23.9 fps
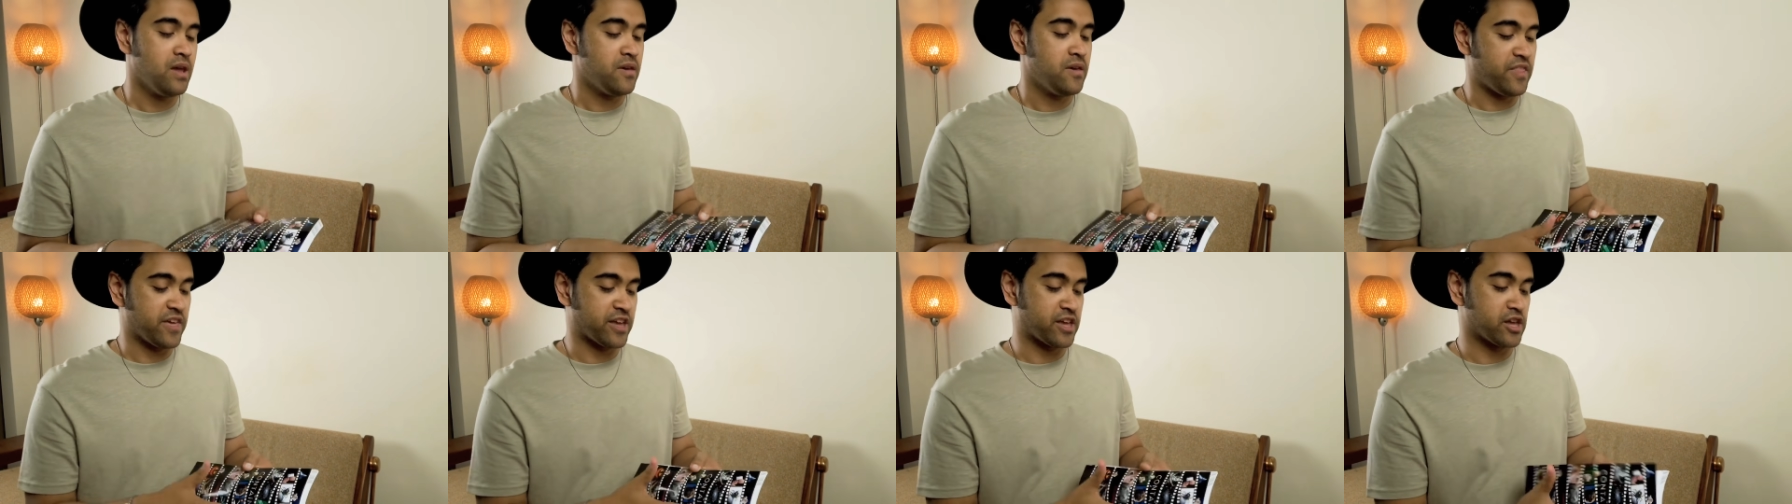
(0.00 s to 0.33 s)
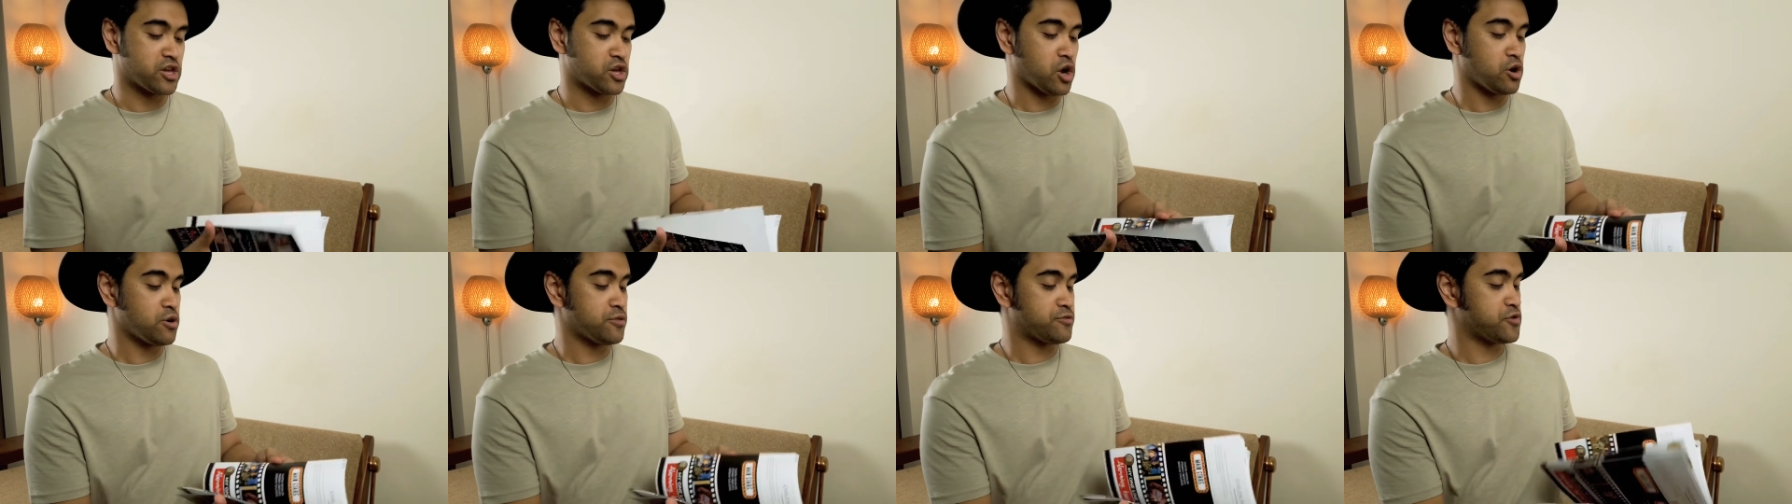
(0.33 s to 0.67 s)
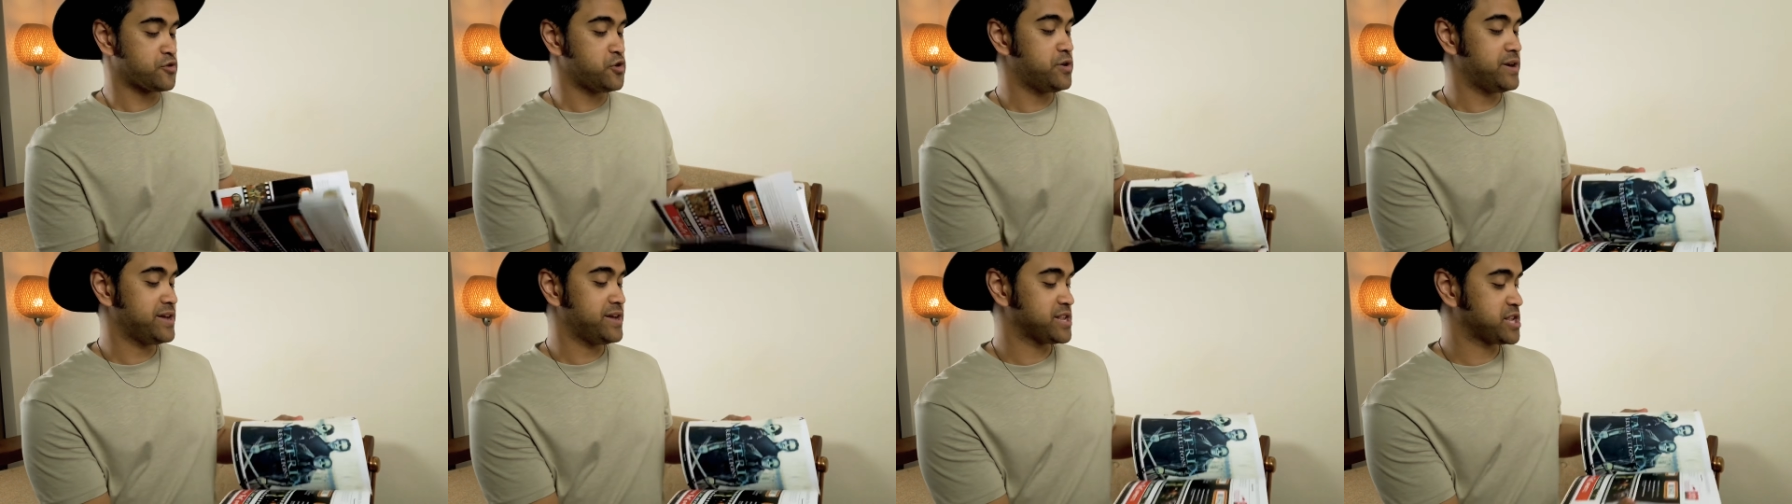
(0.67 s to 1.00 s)
They can go
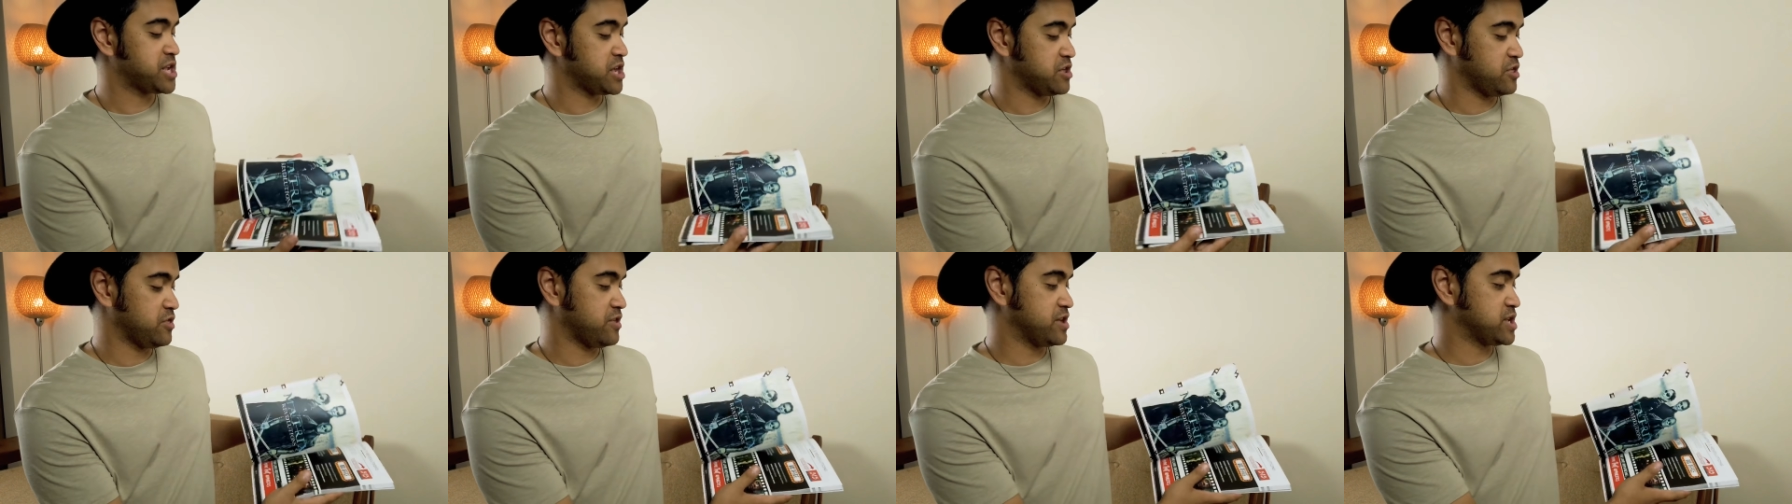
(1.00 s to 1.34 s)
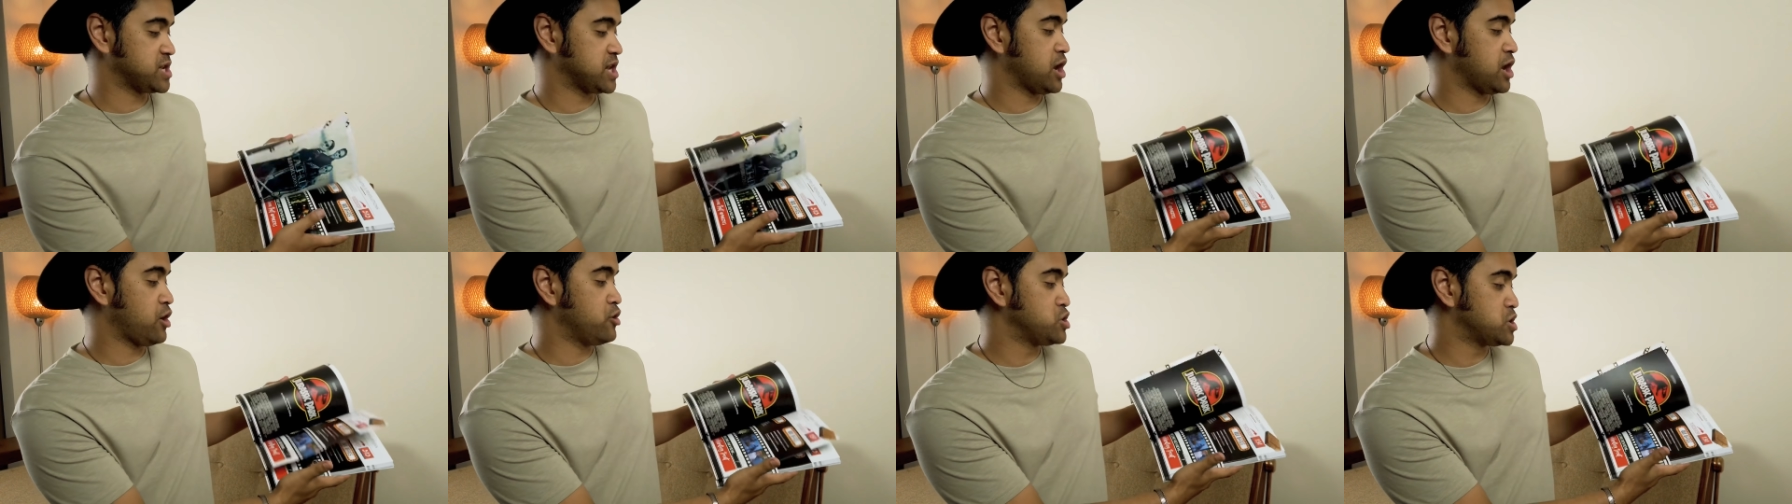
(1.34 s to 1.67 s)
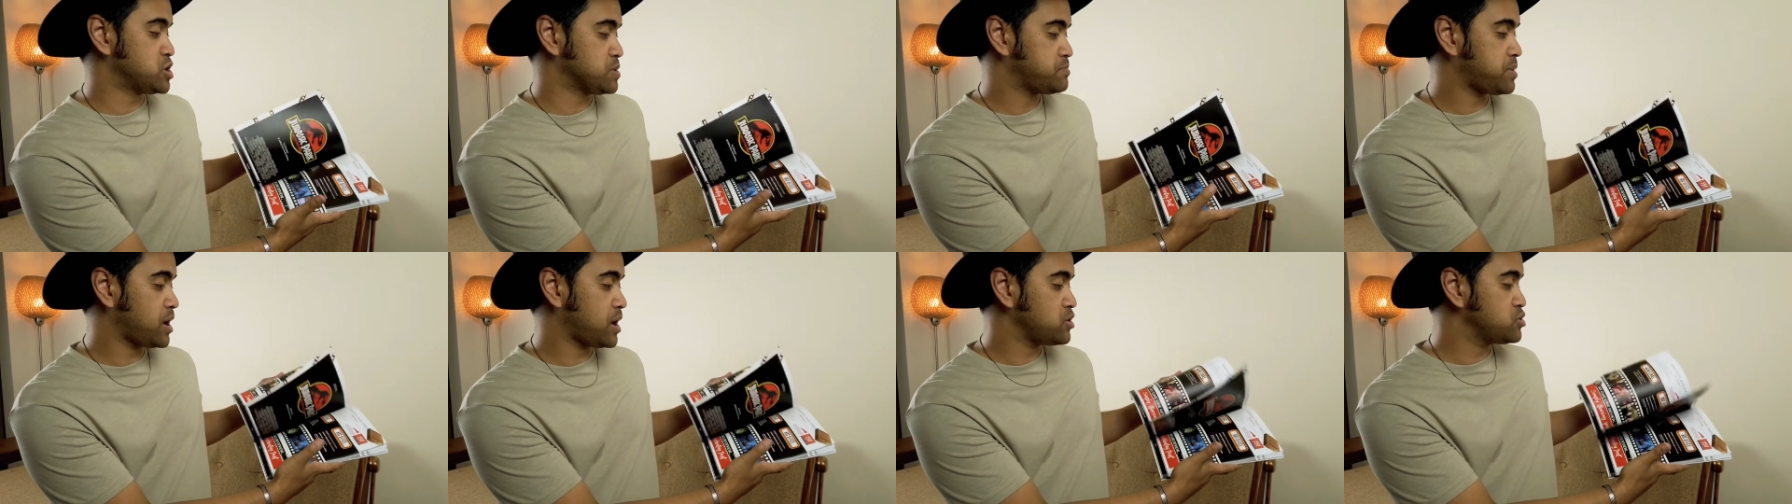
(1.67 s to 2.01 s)
through it and see that there's loads
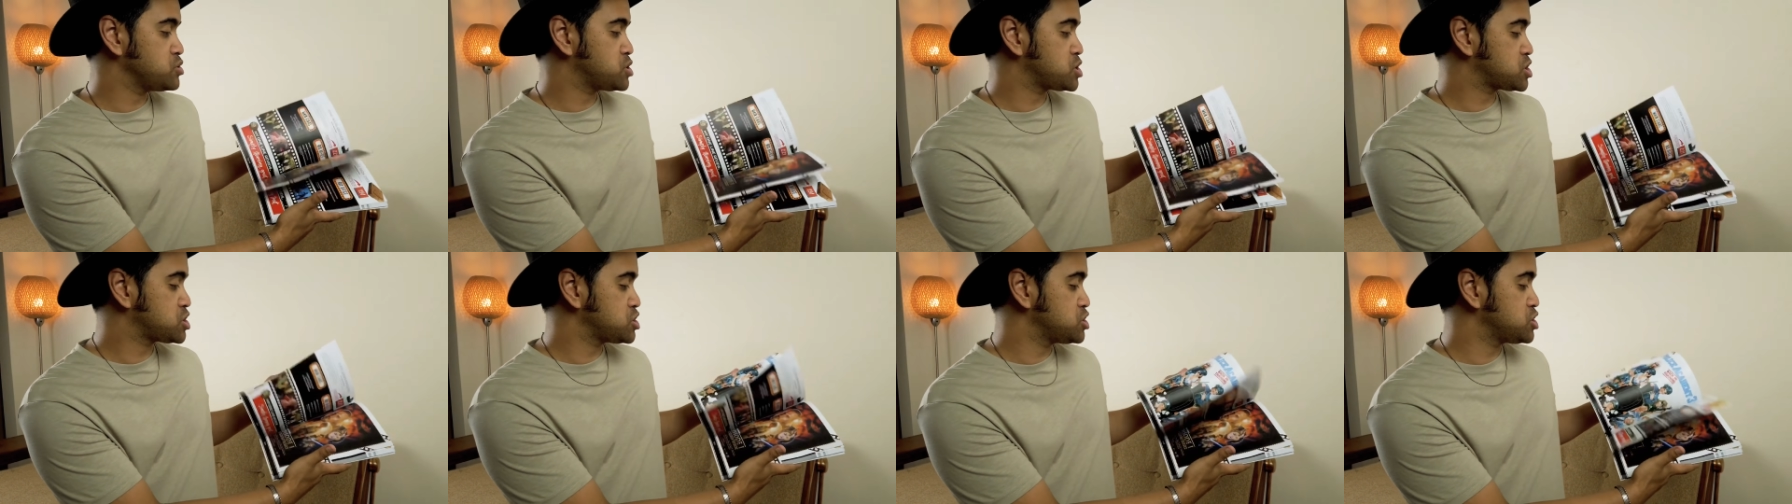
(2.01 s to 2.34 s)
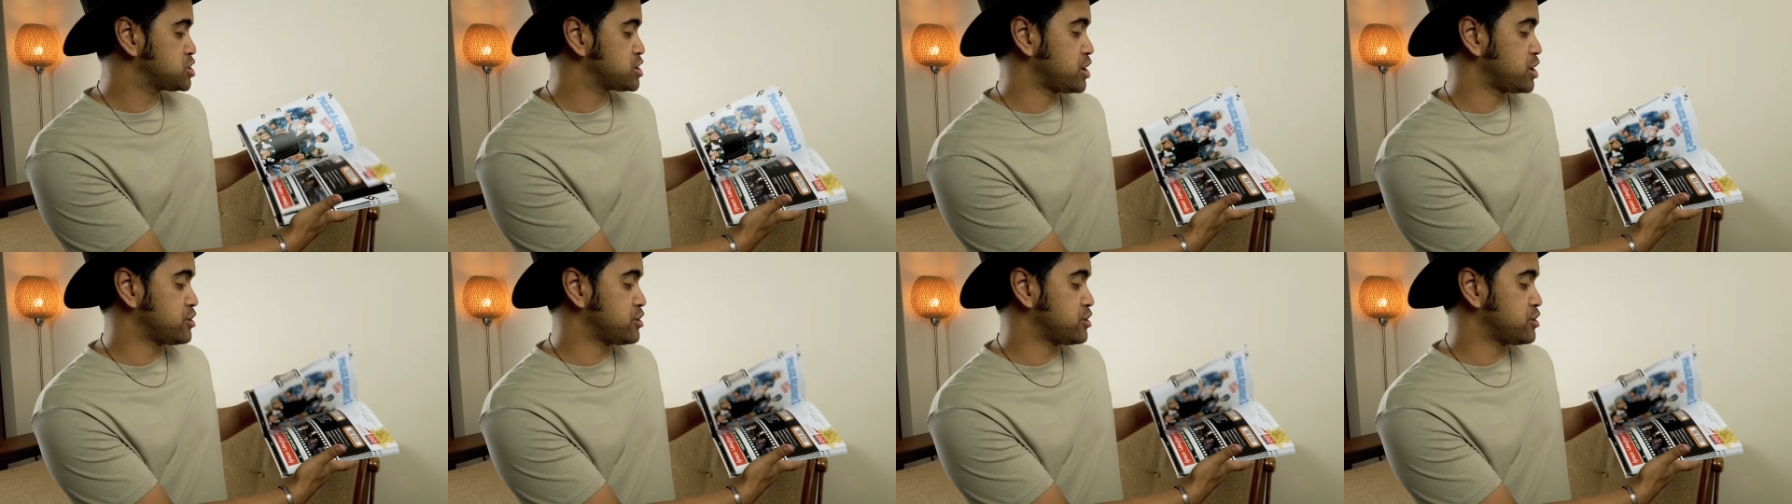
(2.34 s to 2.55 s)
of posters,